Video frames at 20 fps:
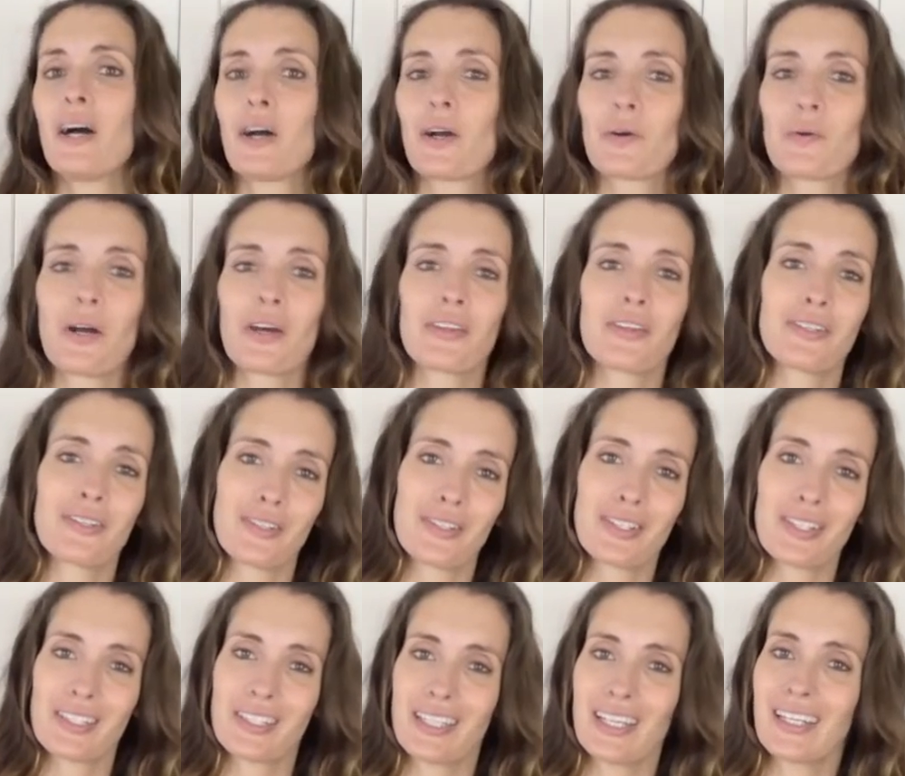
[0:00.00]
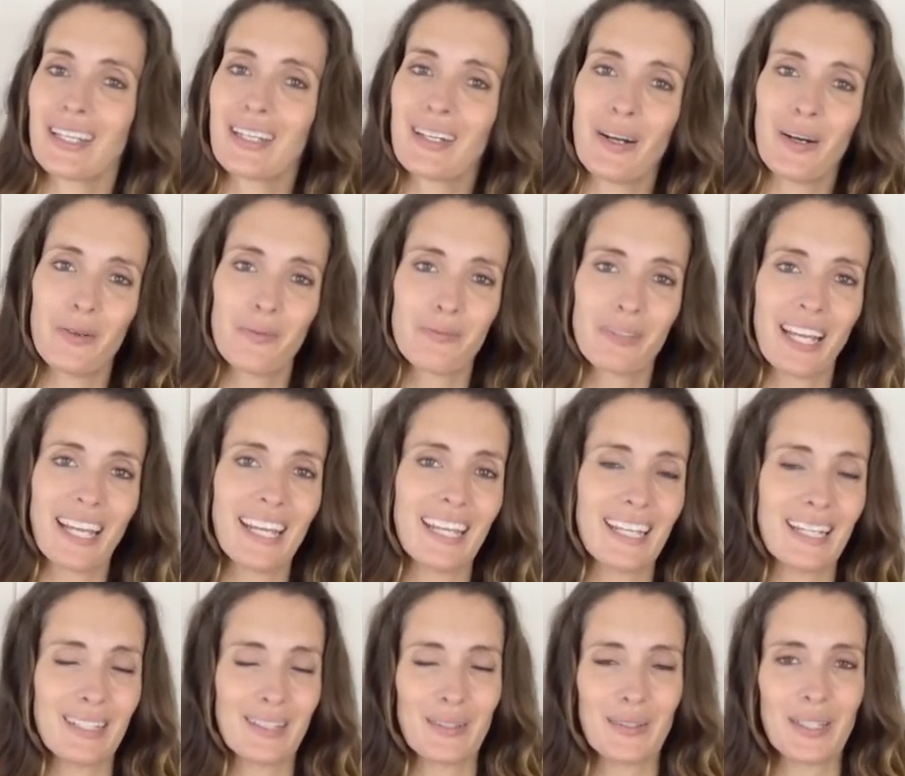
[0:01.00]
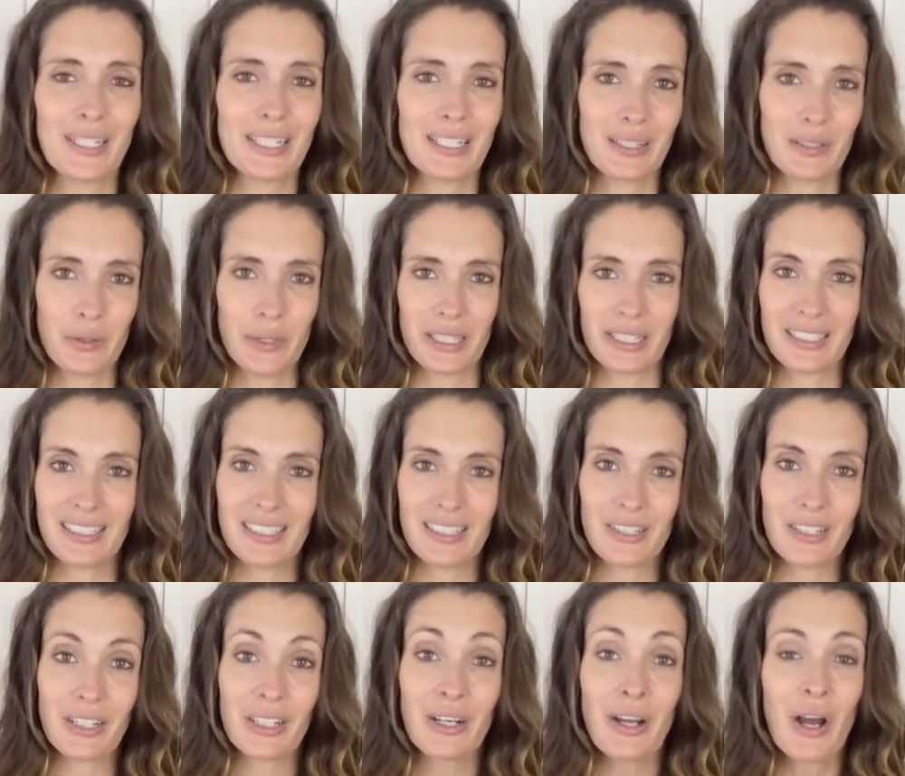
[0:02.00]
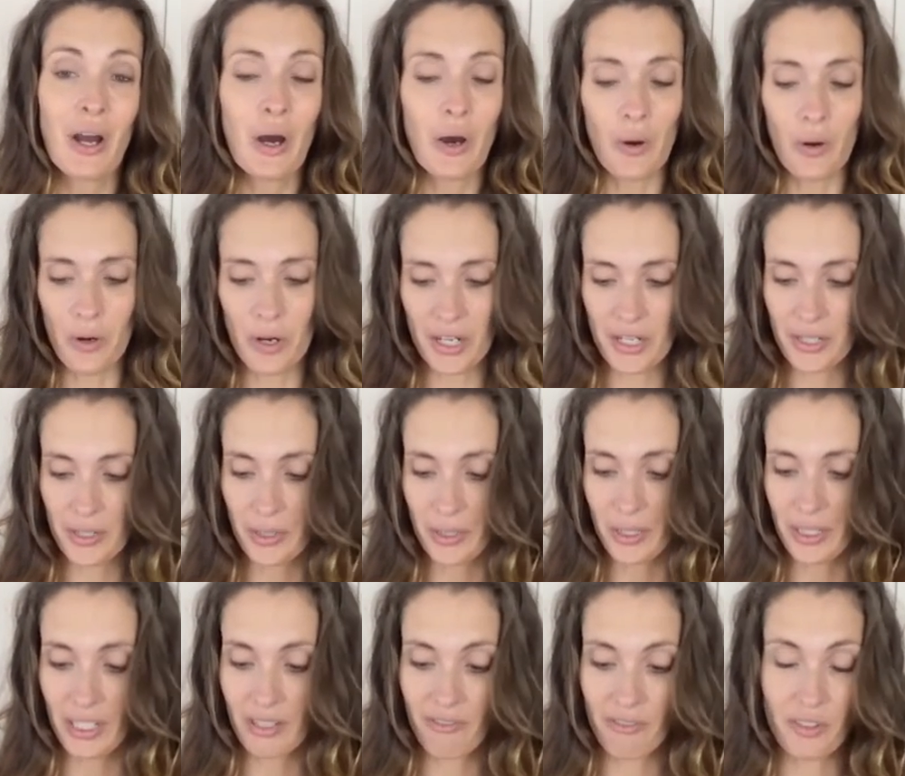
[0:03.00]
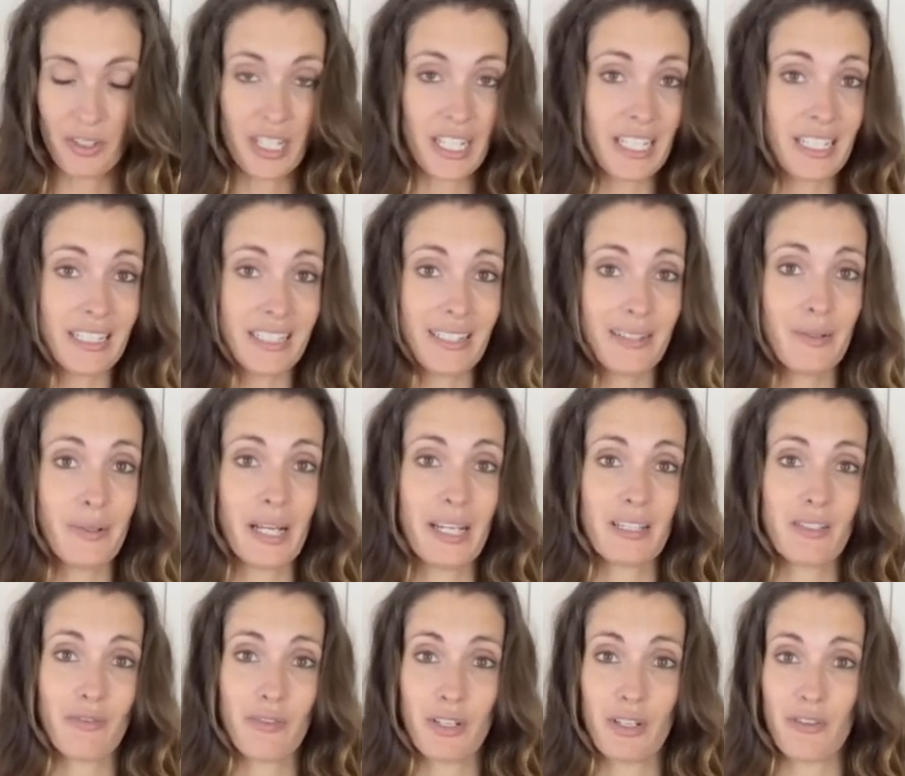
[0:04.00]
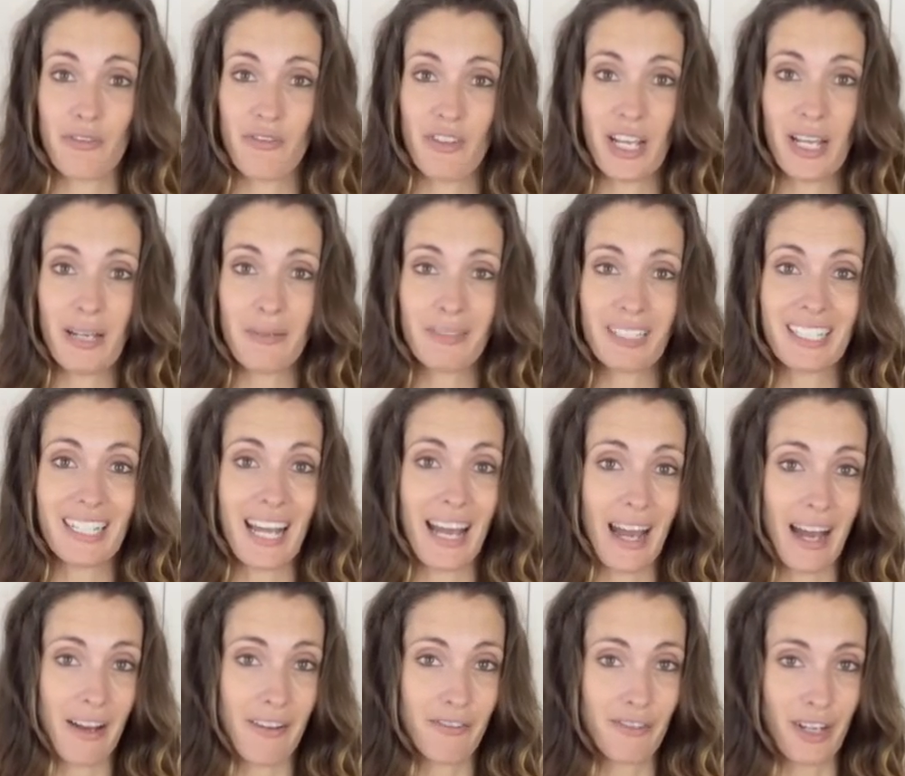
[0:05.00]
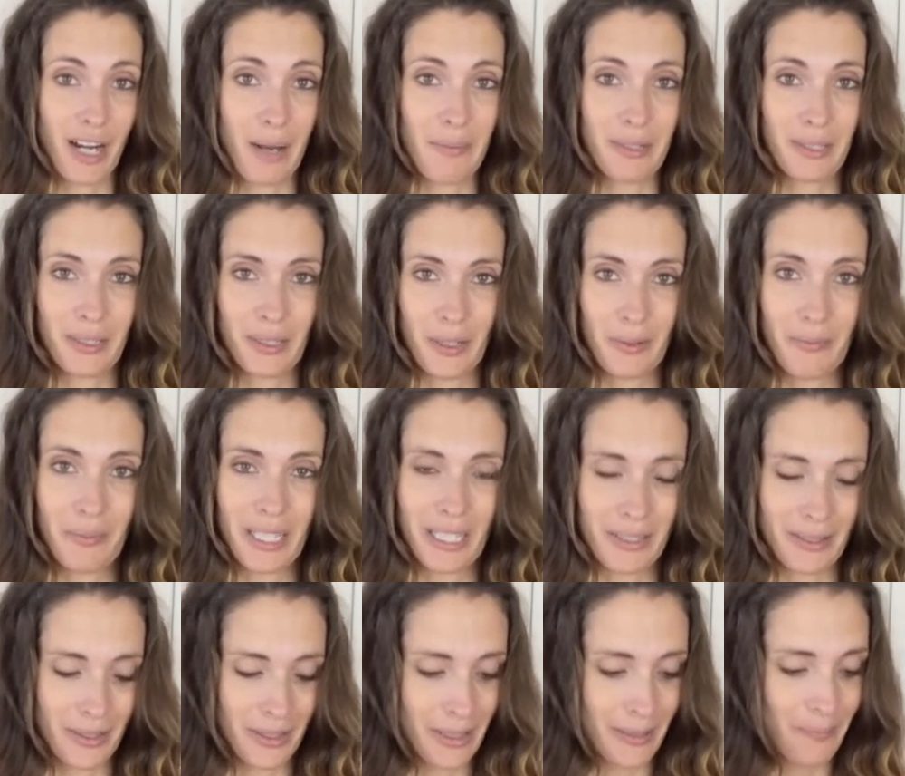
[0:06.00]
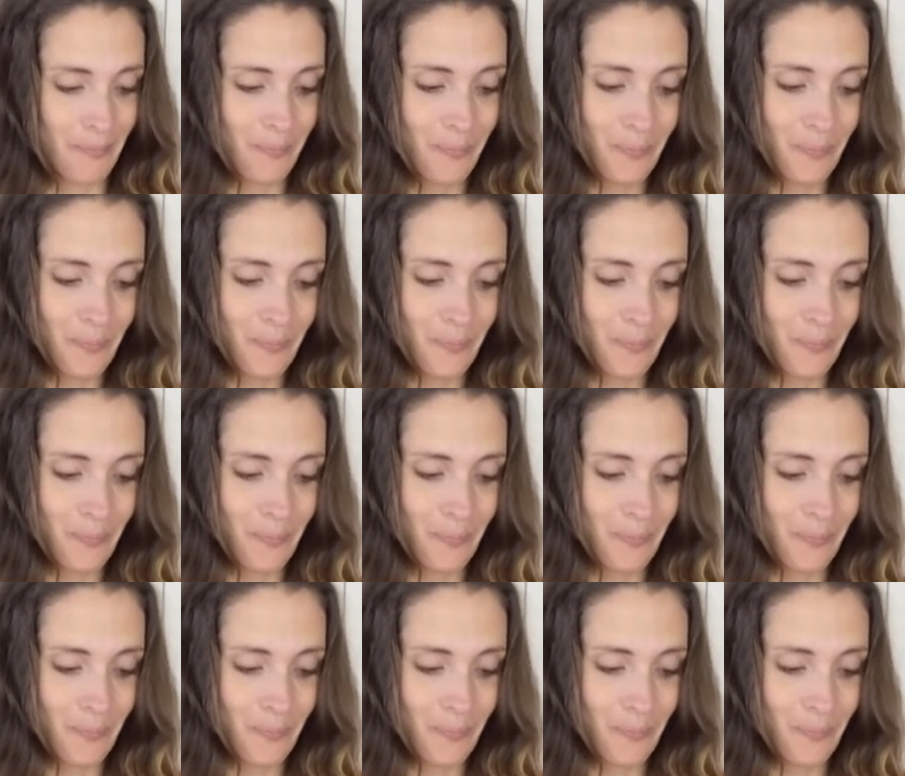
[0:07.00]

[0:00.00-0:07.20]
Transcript: or whether you're just getting home late and you need a quick dinner, or you're looking for easy ways for your family to have grab and go meals.